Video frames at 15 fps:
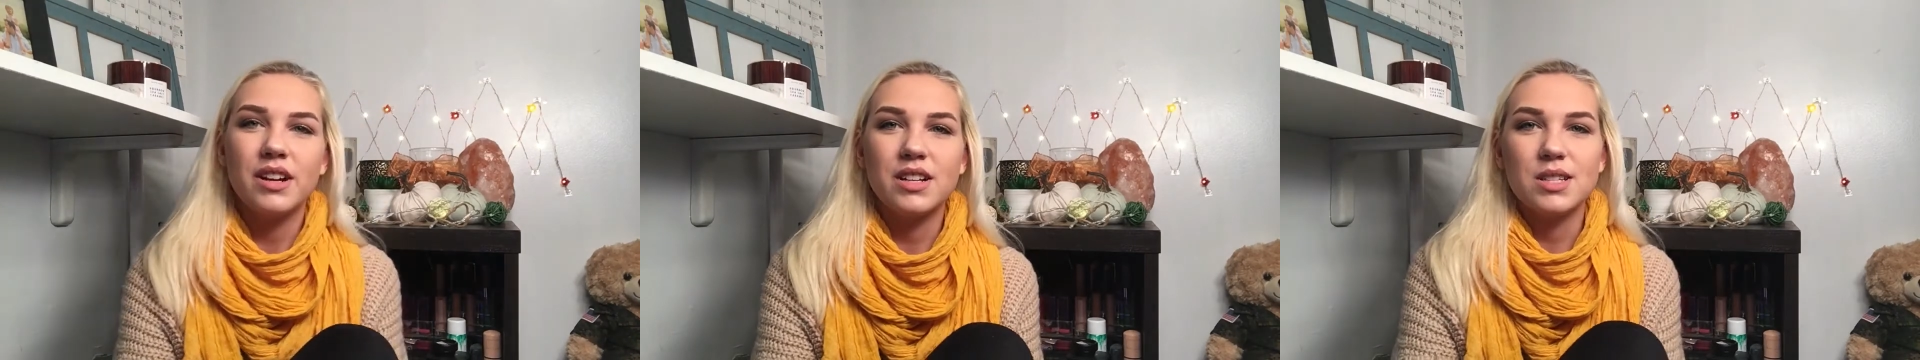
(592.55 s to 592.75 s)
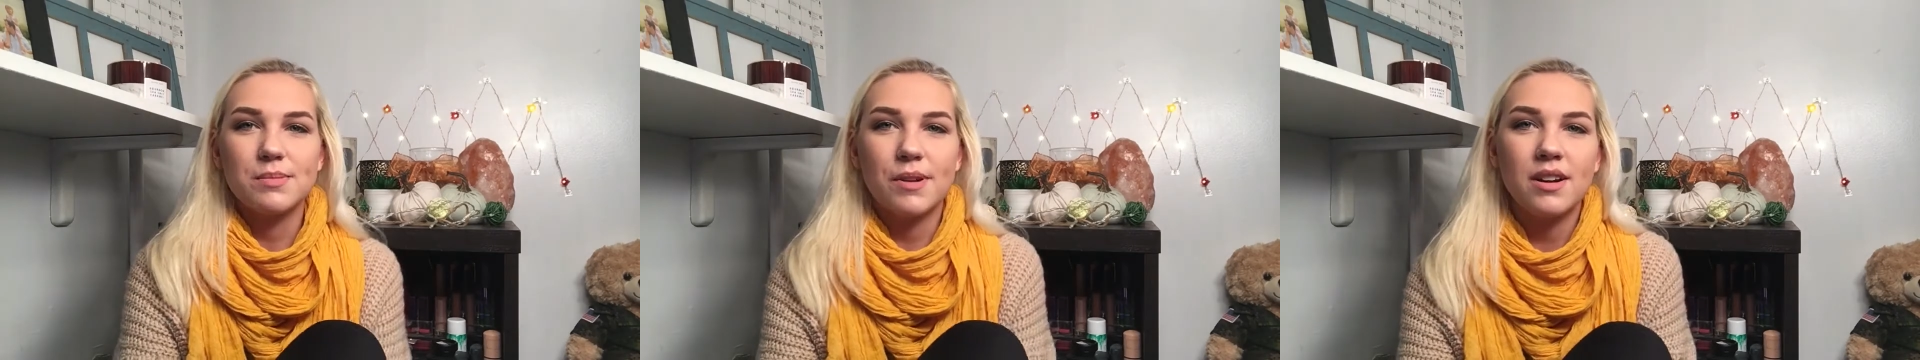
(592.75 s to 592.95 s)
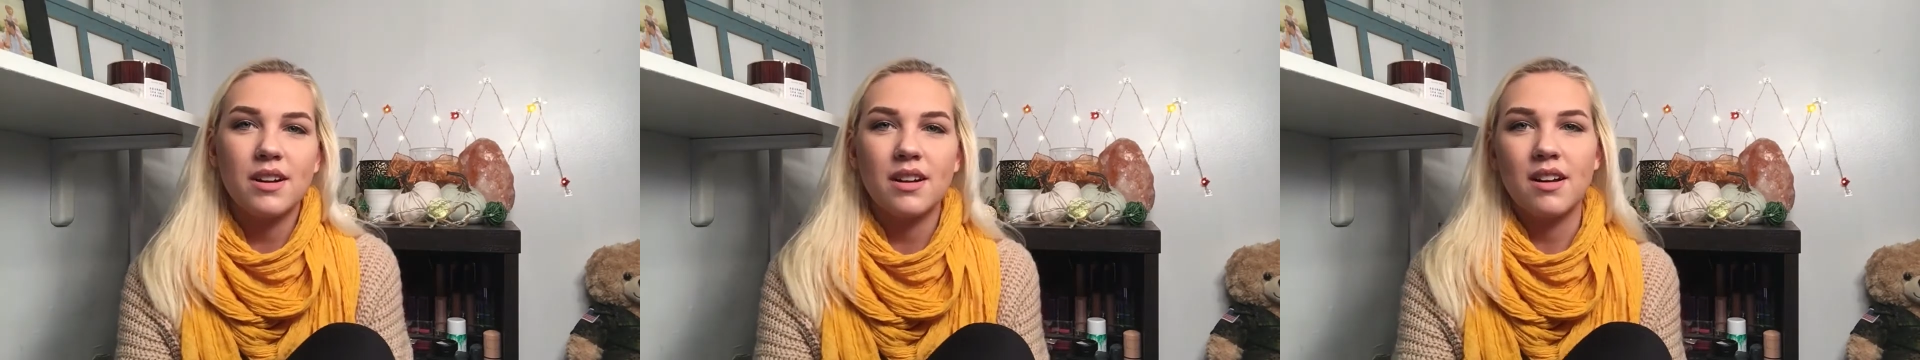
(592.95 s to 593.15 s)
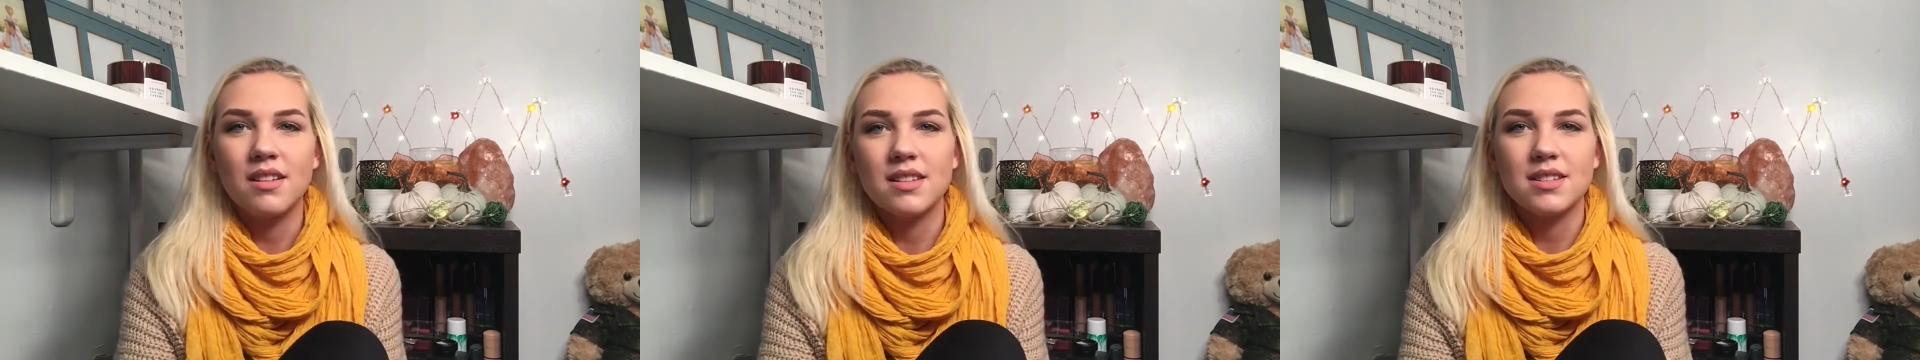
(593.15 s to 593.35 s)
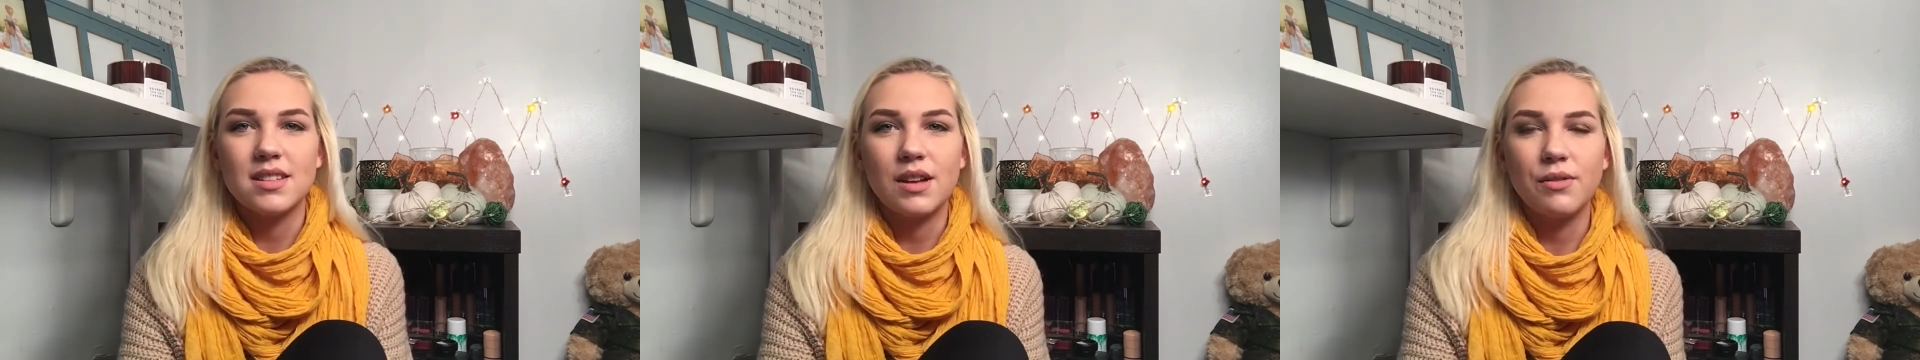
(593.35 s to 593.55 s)
you spreading all
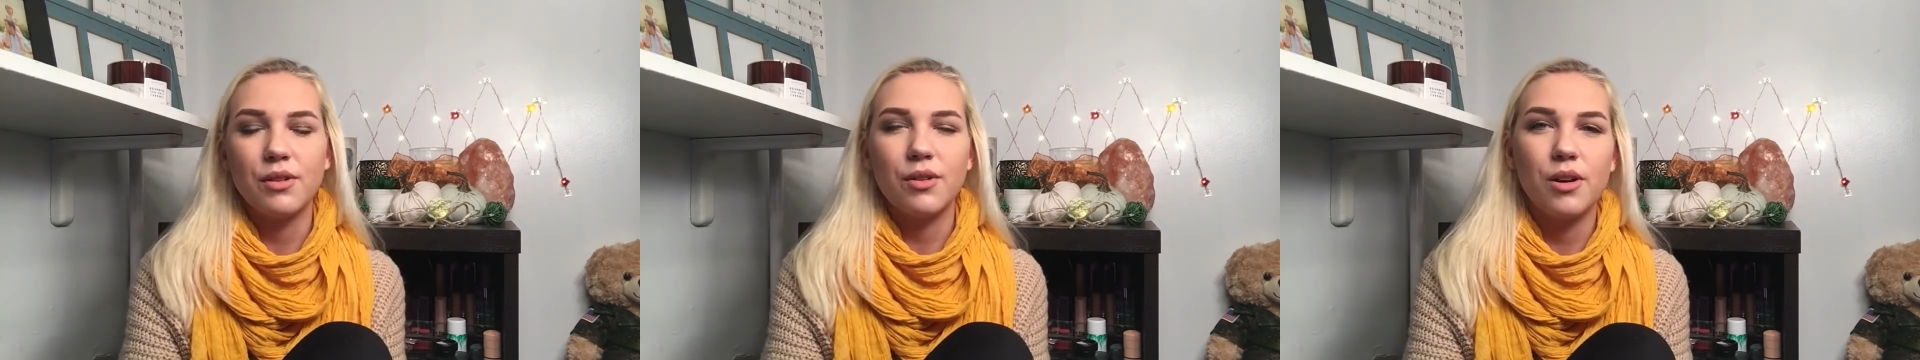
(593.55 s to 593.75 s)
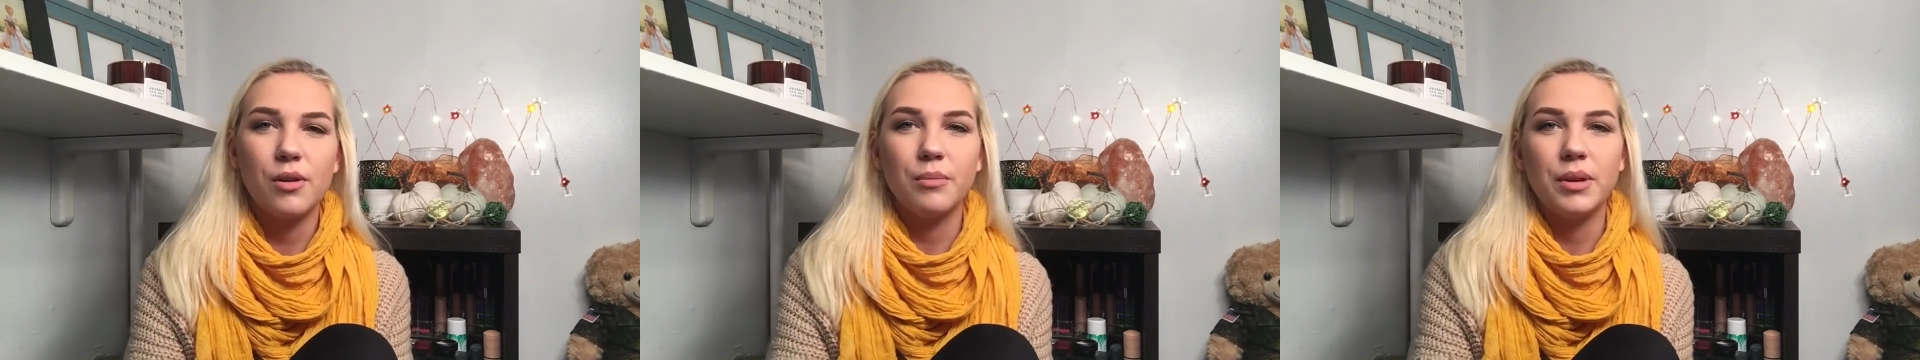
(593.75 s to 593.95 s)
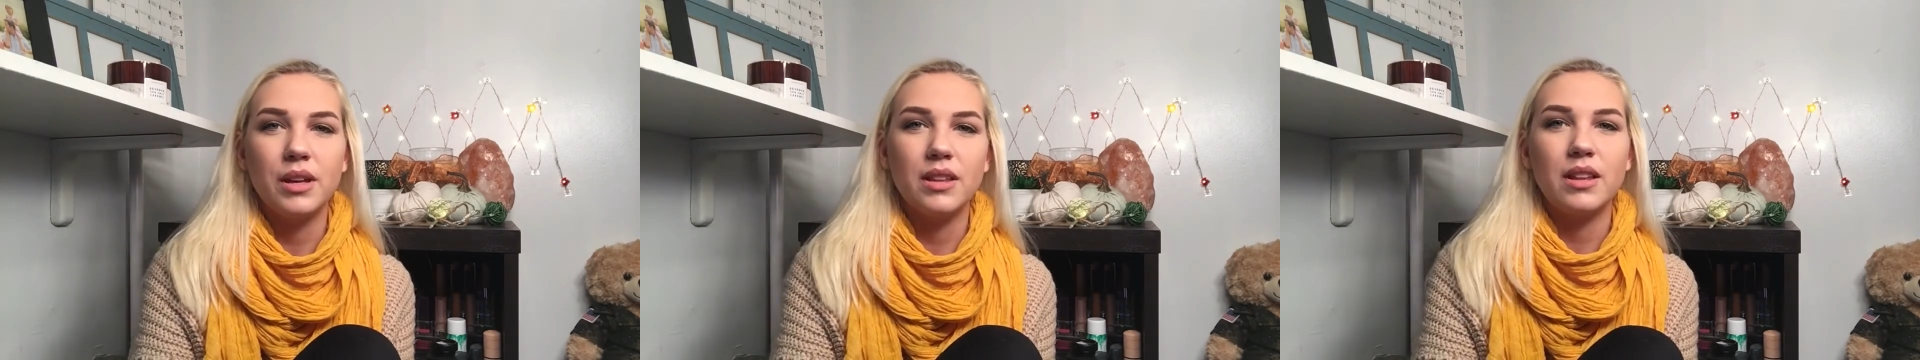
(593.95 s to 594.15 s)
this stuff around me?